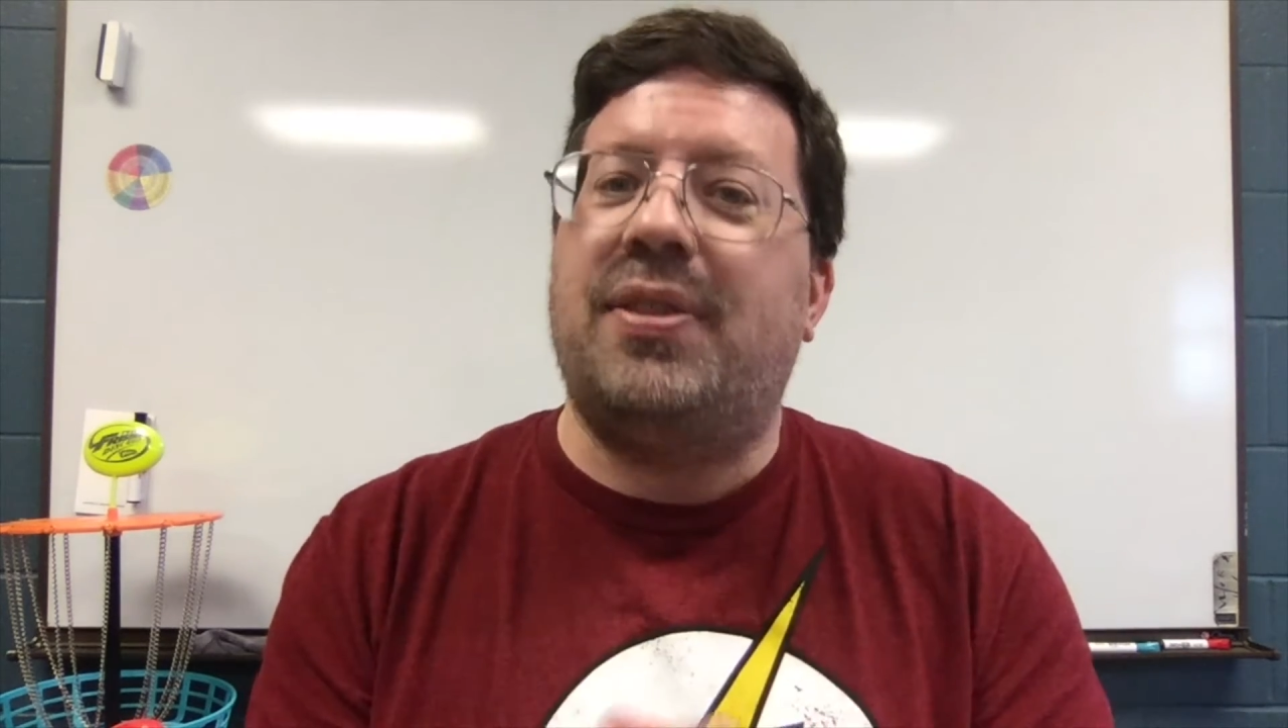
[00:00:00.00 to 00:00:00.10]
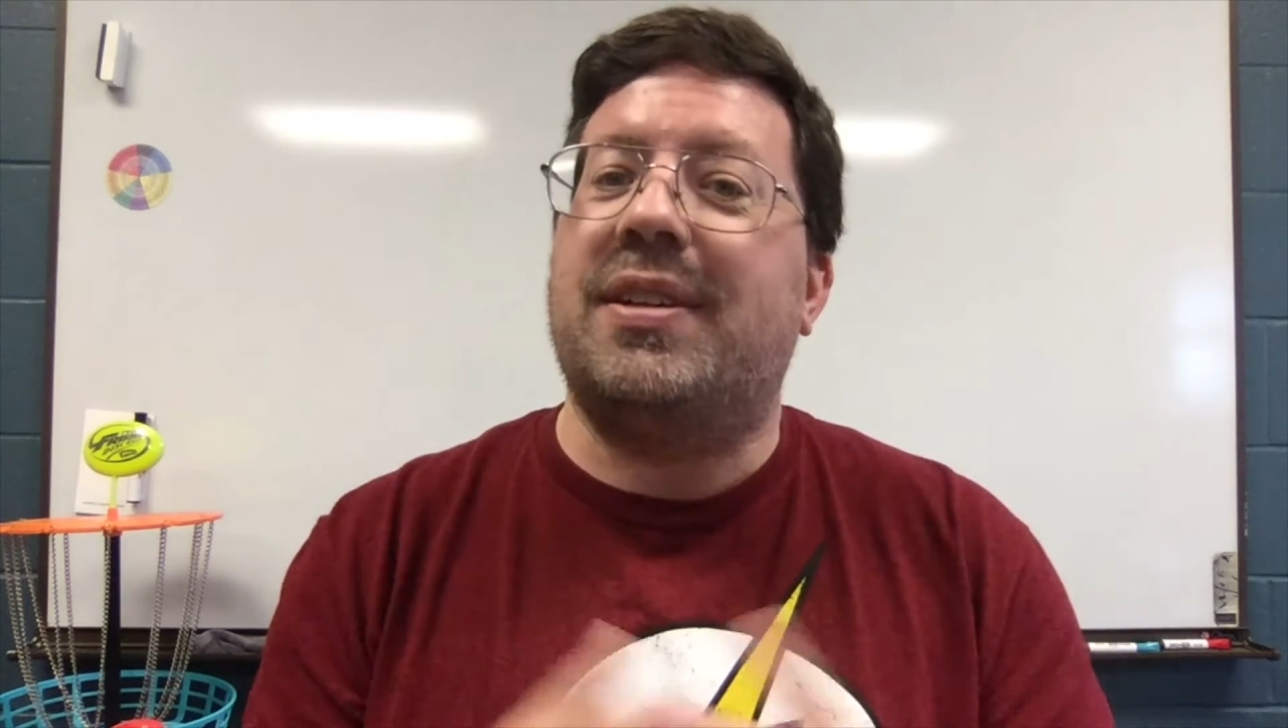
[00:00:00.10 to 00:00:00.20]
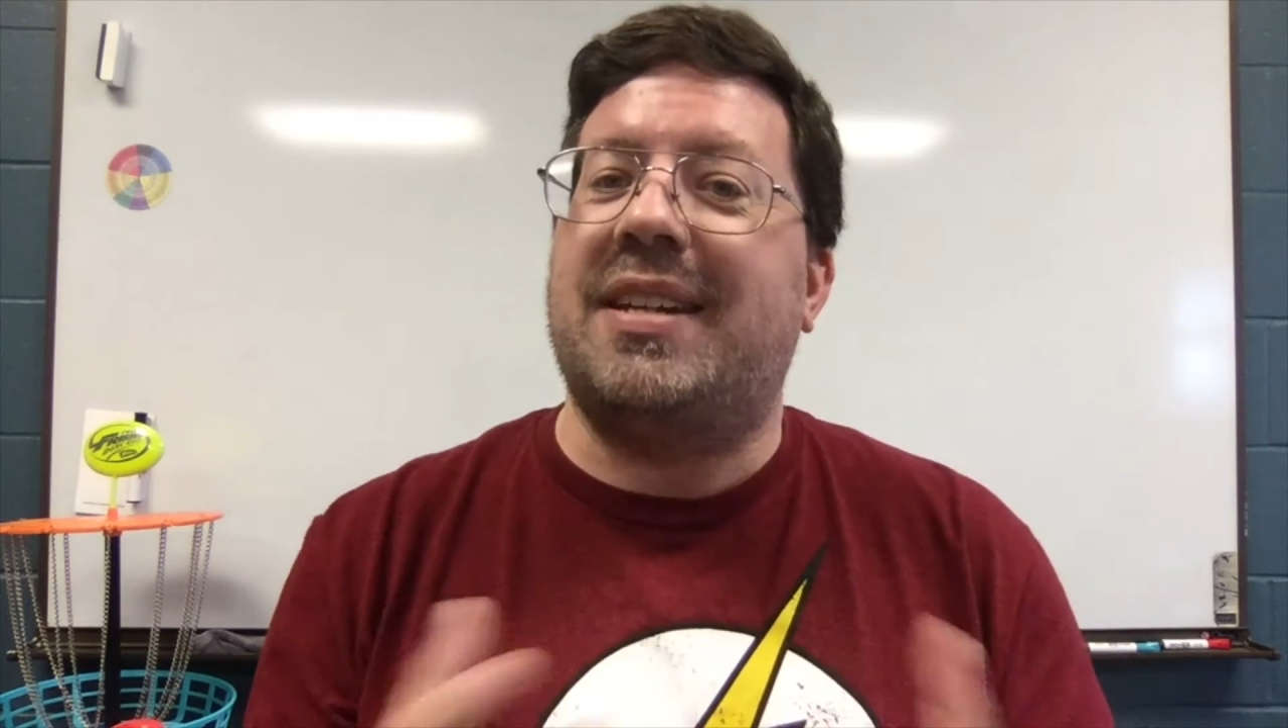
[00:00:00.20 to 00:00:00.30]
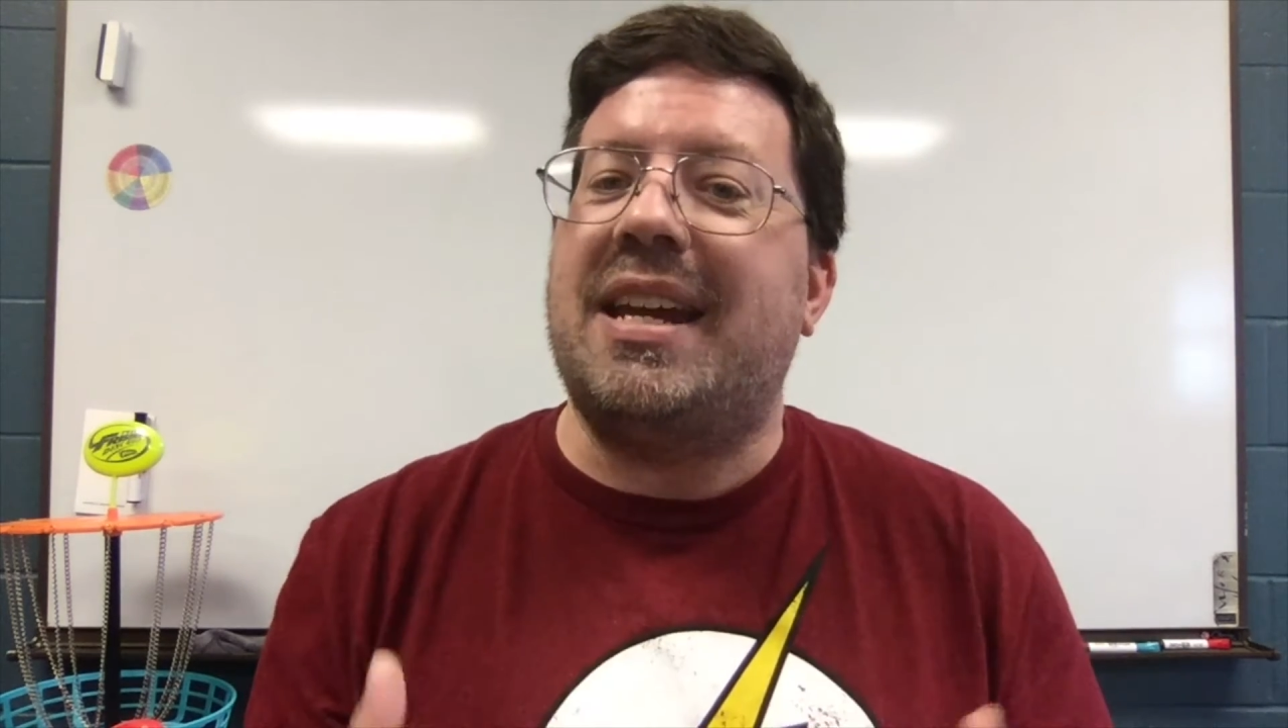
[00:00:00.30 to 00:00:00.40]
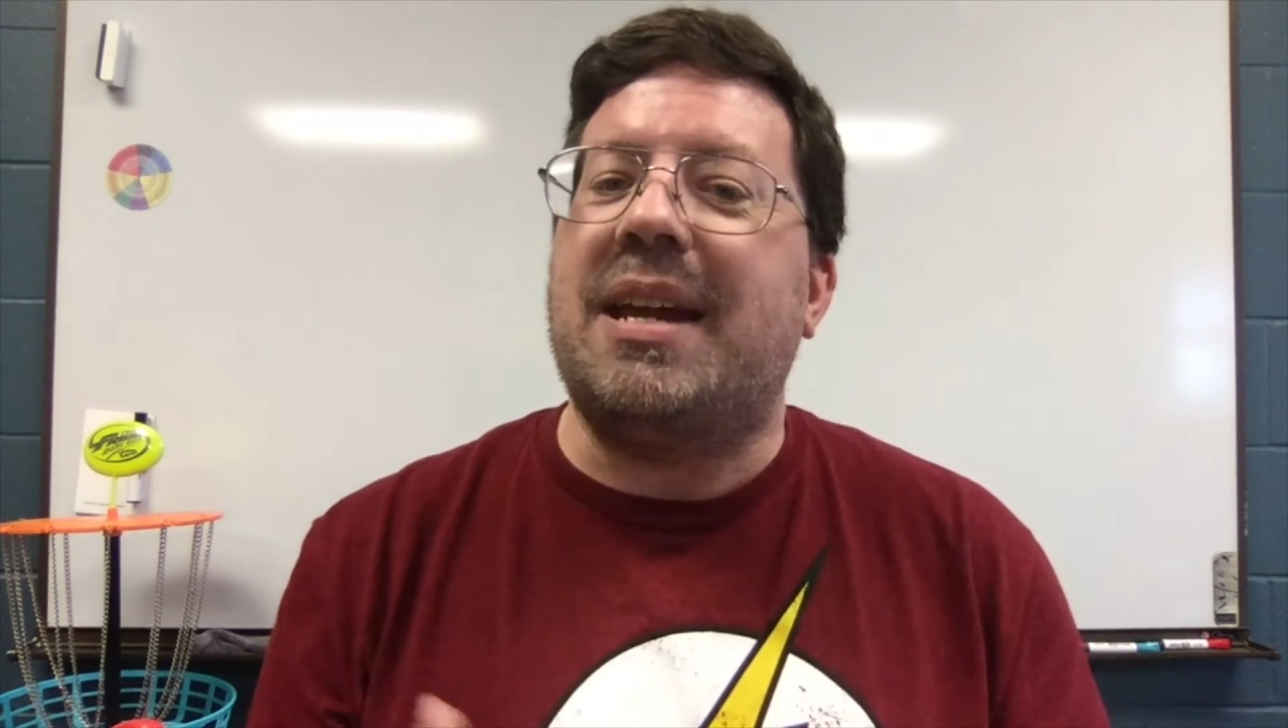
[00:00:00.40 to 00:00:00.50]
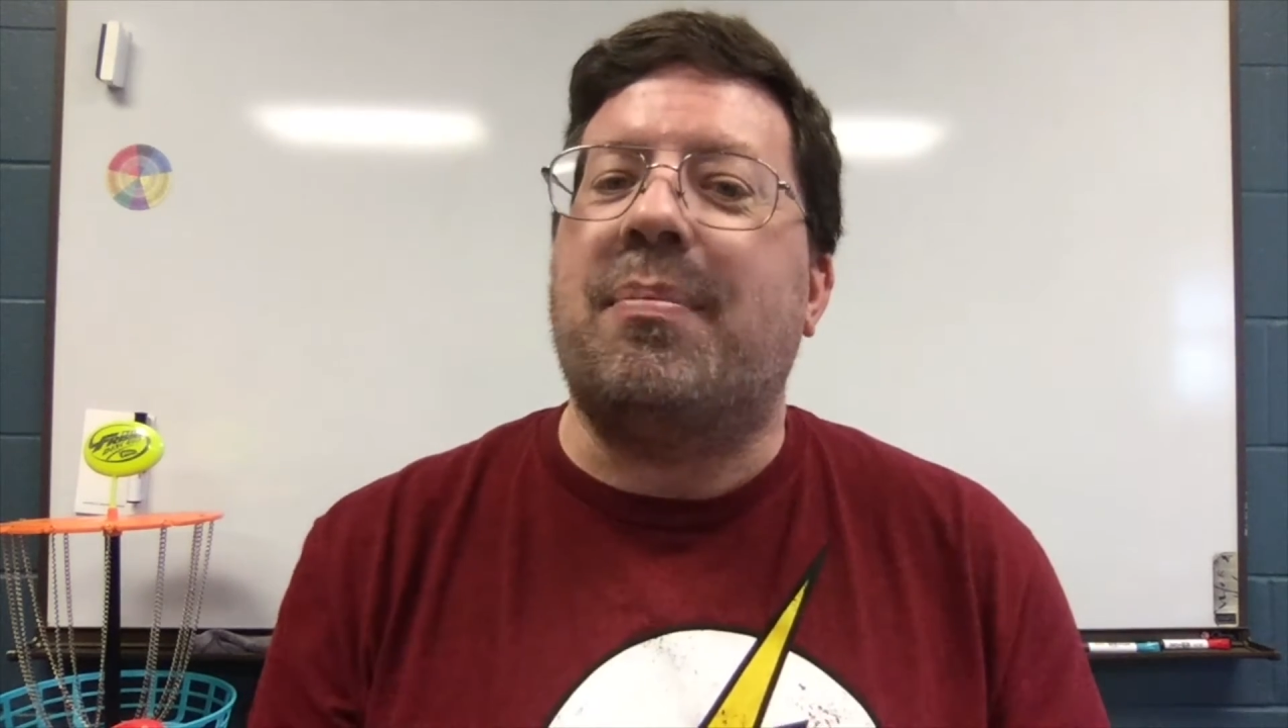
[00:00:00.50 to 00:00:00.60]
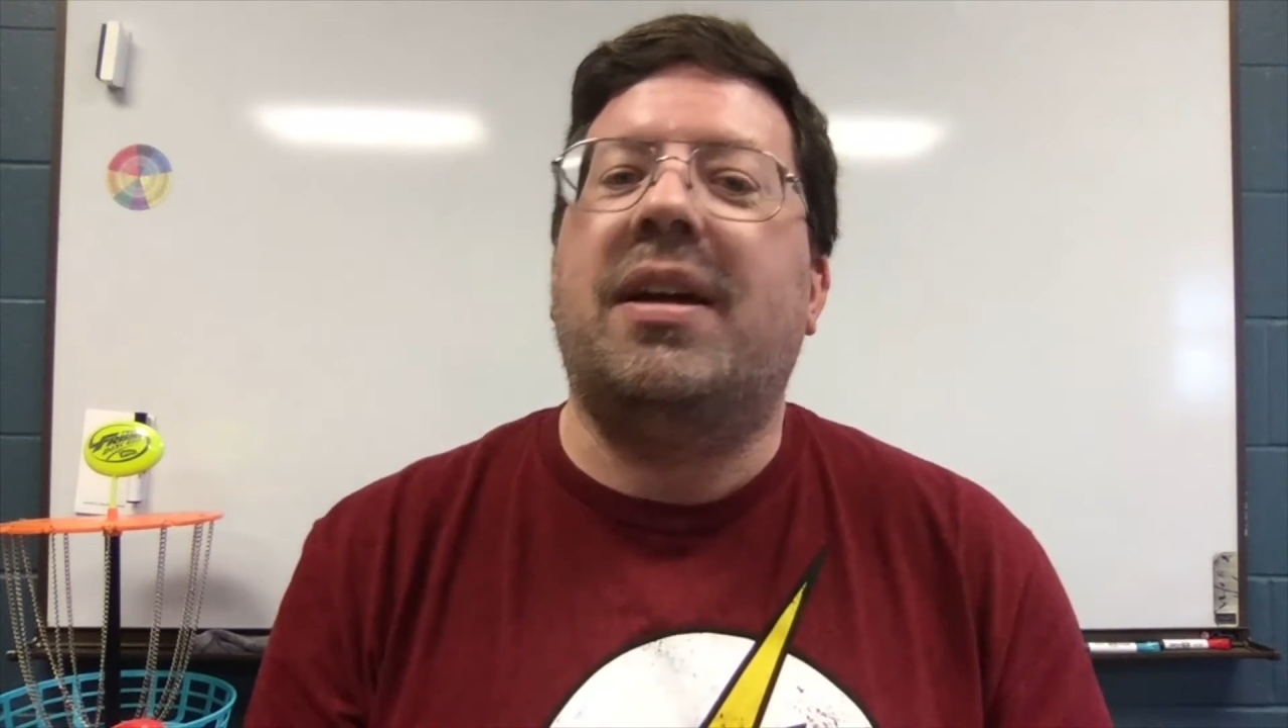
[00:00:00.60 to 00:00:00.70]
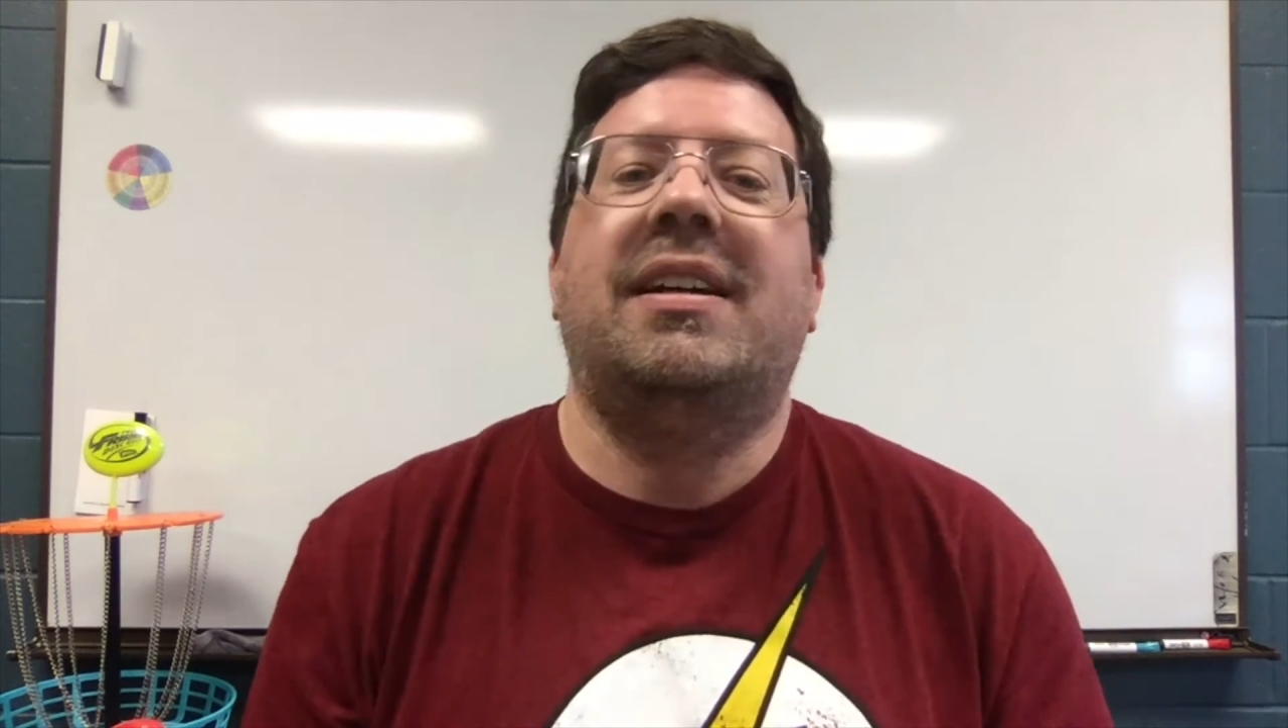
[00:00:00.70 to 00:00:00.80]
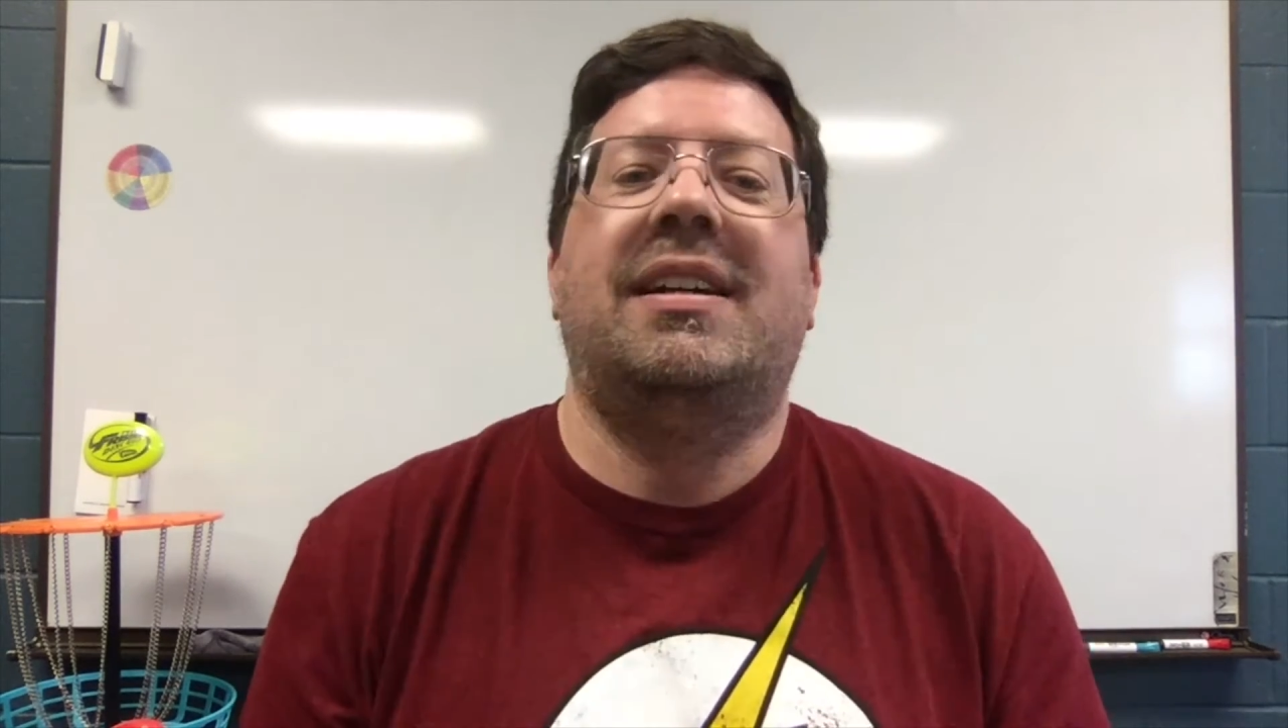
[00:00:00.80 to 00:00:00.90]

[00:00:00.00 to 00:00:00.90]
the team,